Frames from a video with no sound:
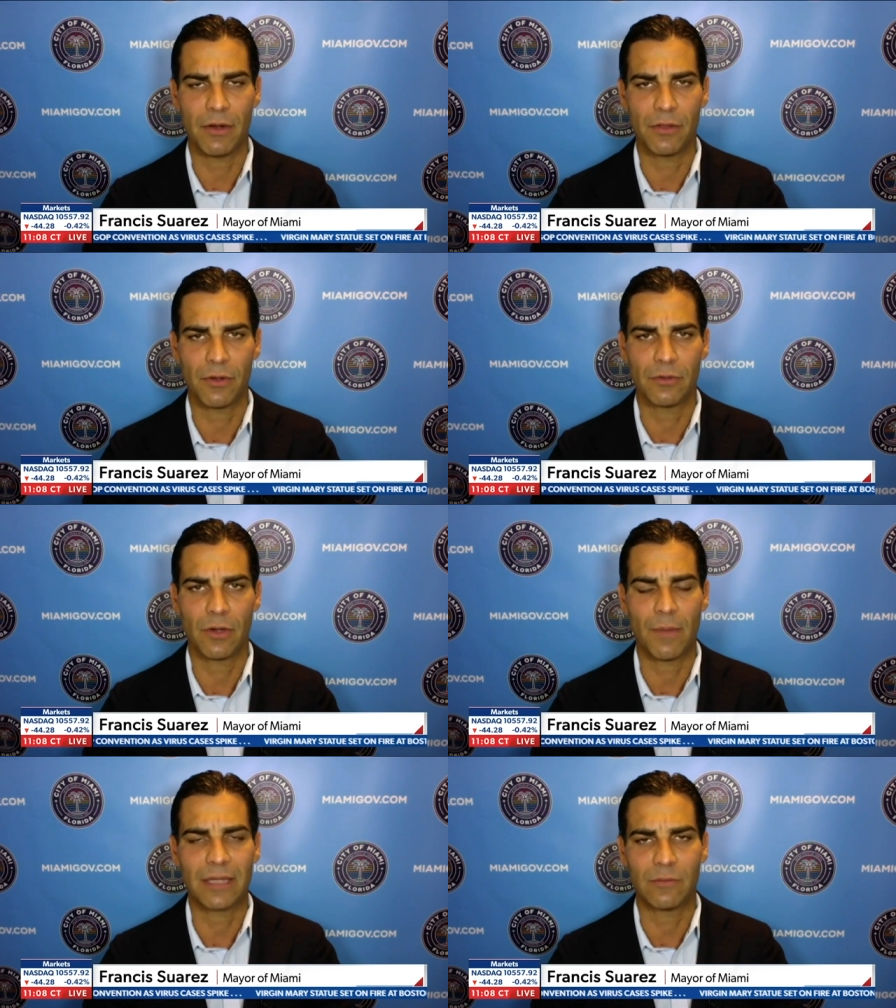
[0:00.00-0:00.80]
They're, they're,
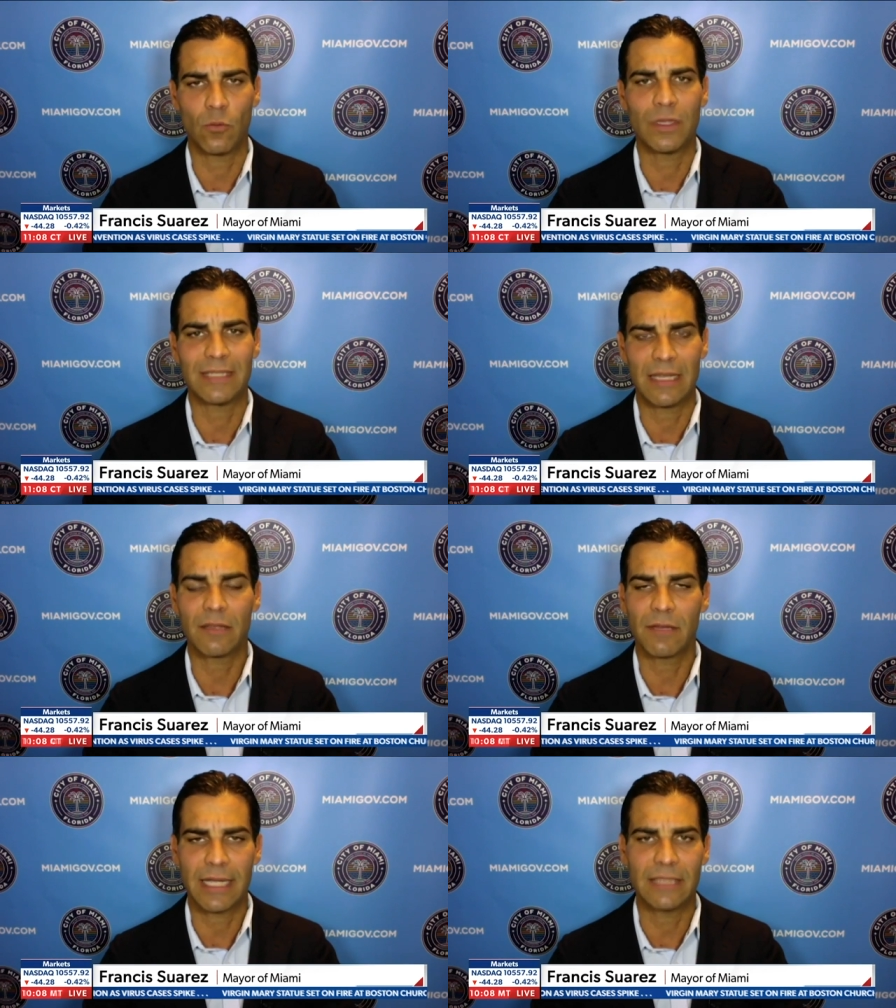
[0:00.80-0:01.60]
they're about one
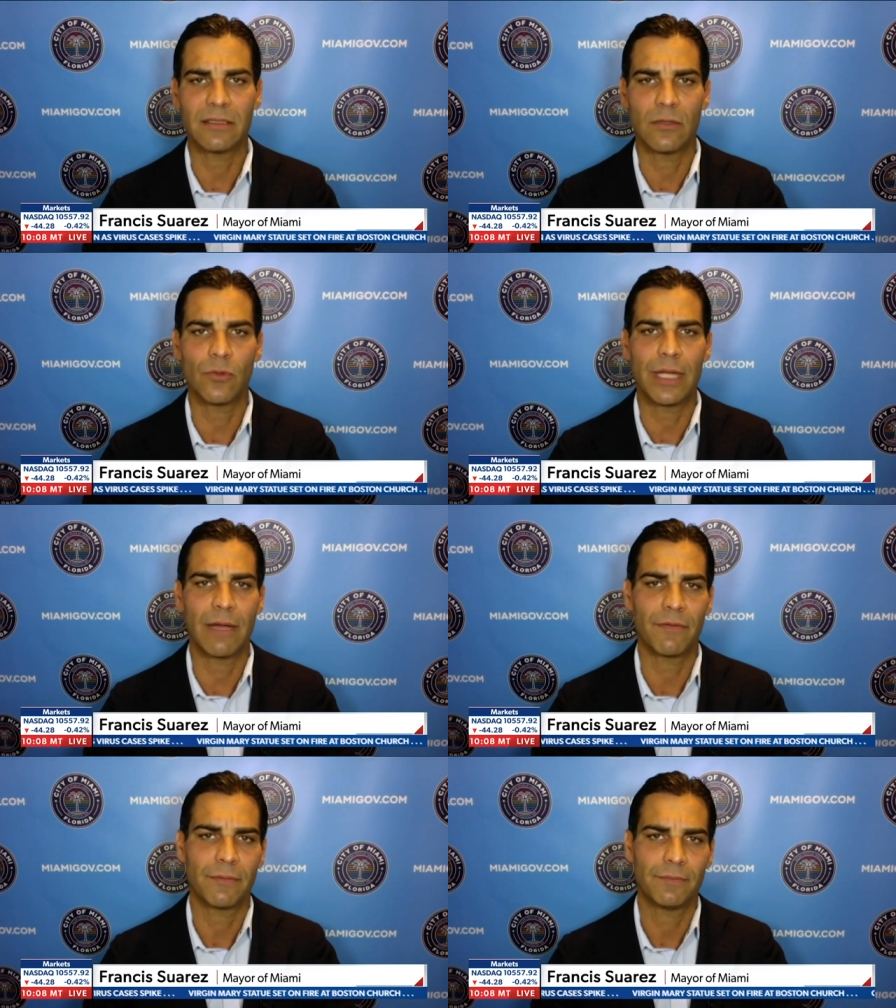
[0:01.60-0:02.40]
tenth of the cases that we
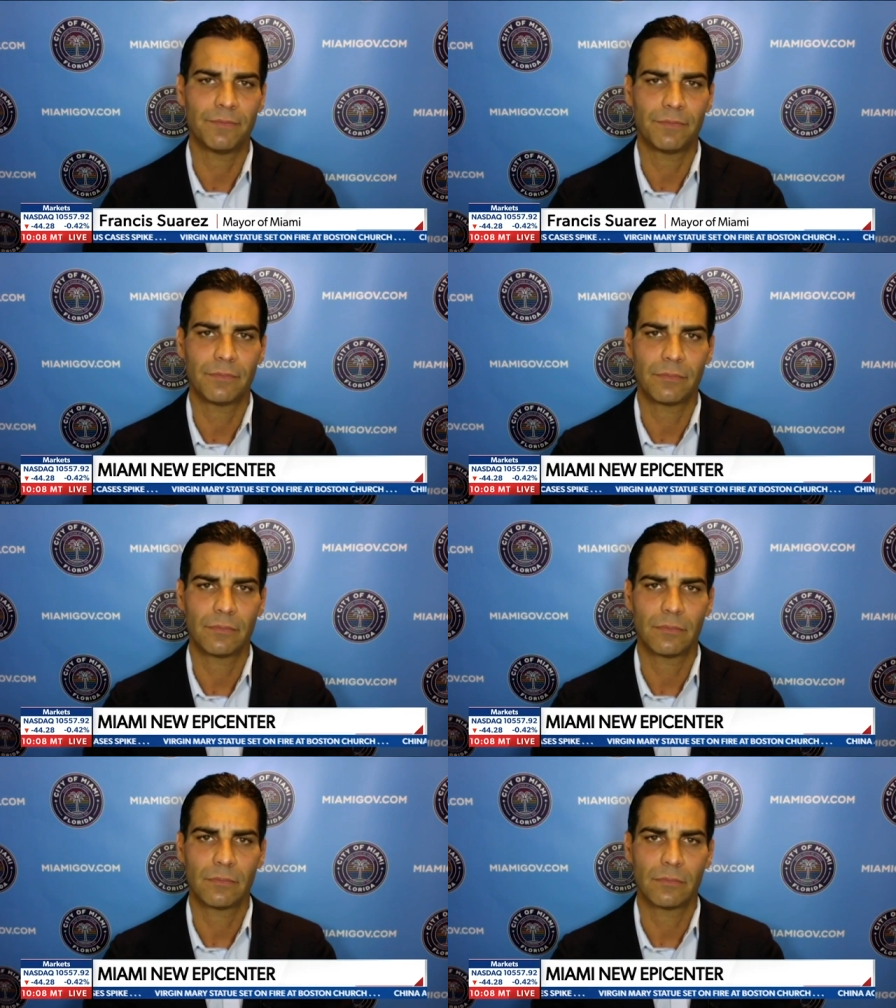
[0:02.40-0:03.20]
have. Yeah,
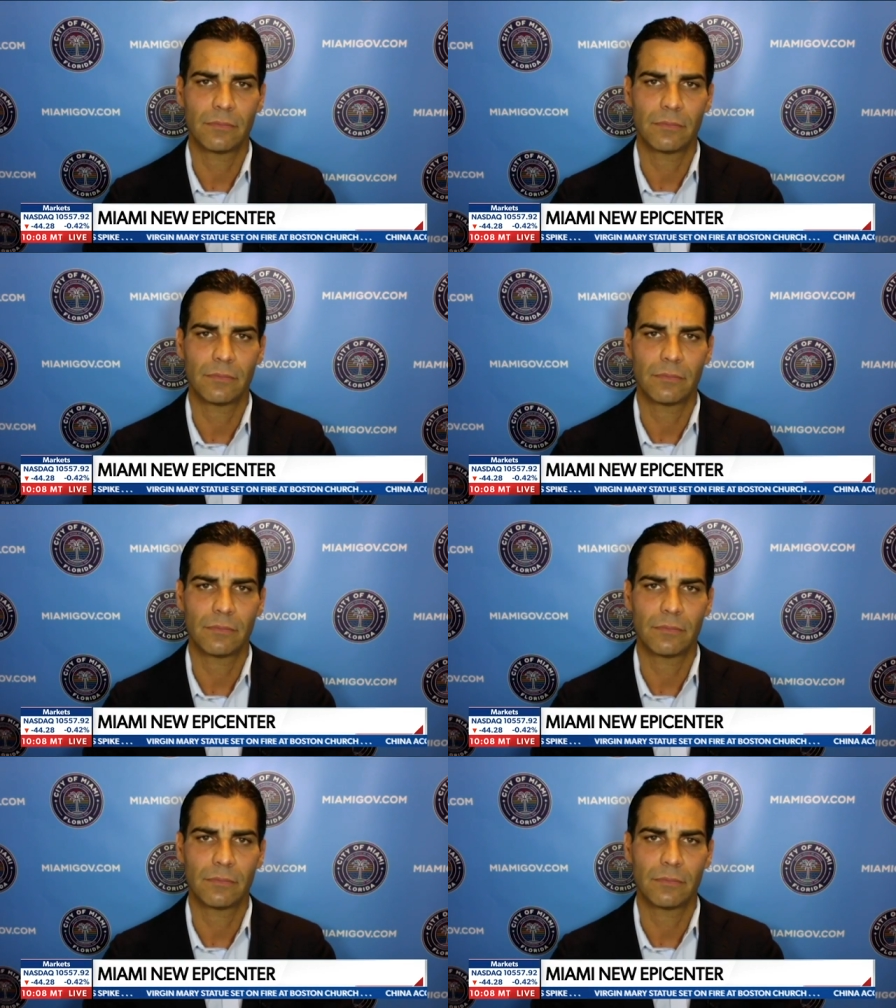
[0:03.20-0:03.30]
that, that's